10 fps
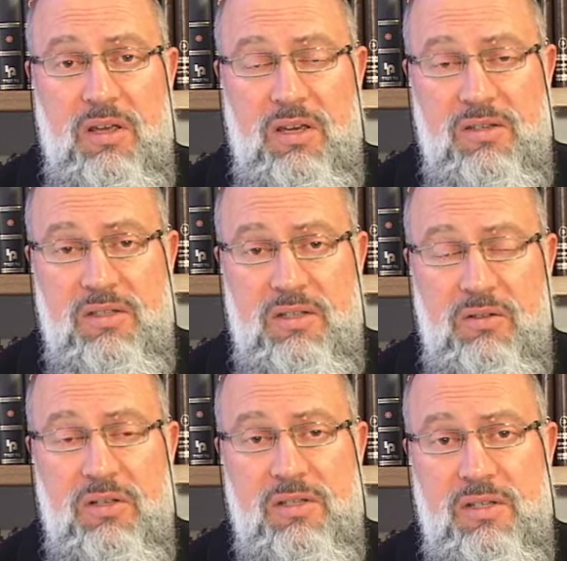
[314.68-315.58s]
he is
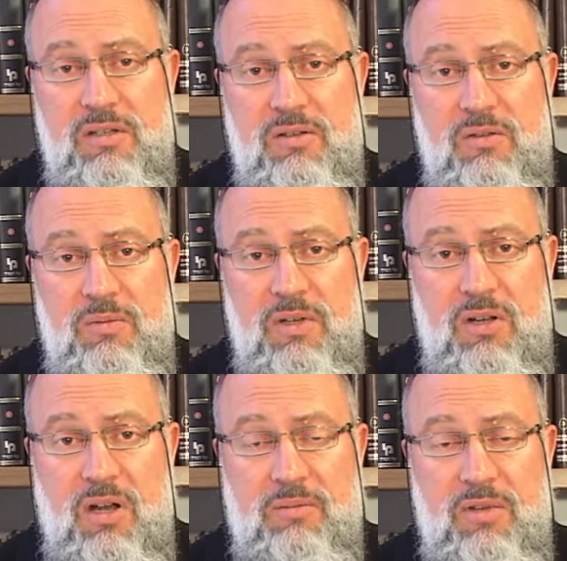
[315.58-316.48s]
still considered to be an
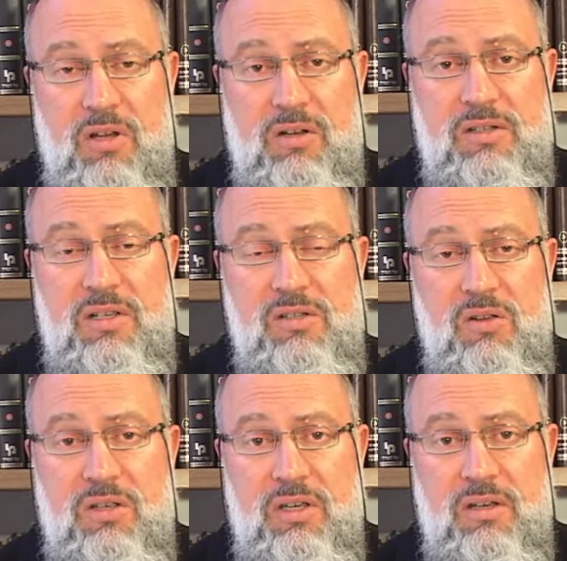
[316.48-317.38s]
Am Haaretz. He is
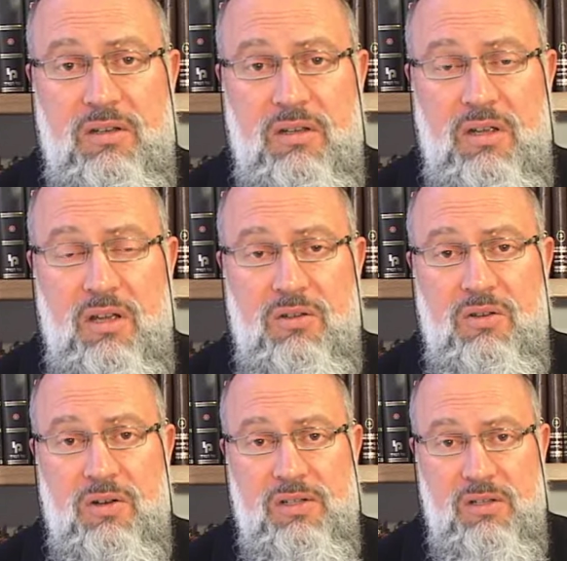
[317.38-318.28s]
not yet a
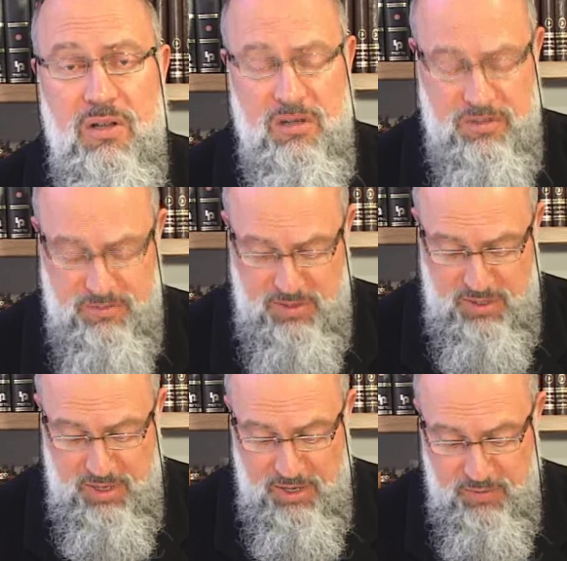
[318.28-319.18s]
Torah scholar.
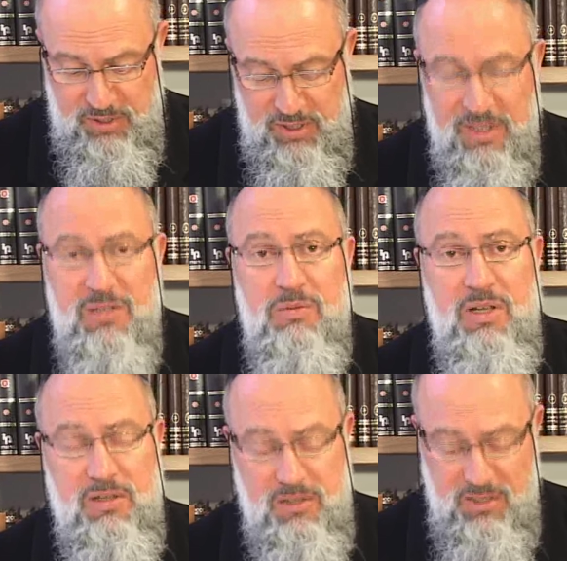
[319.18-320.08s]
And Rashi
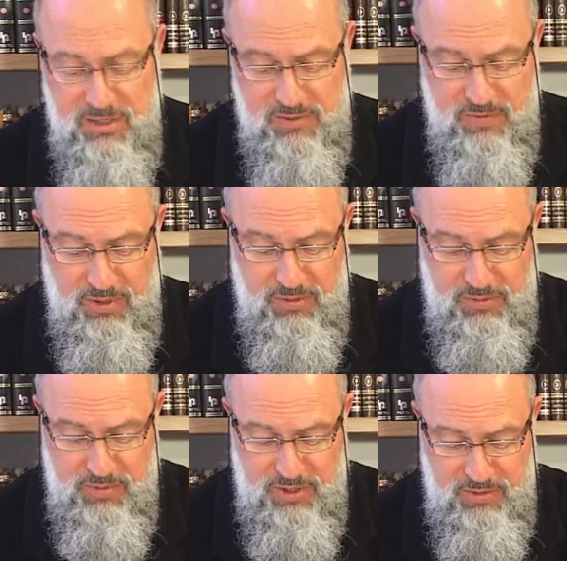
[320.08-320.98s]
explains here as
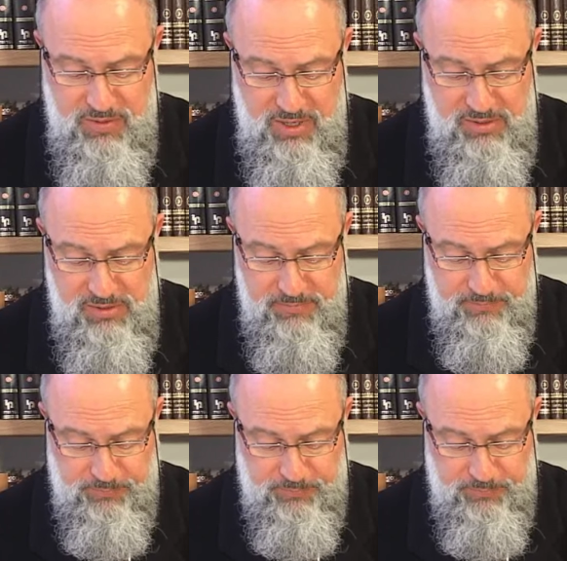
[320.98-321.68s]
follows. Rashi writes,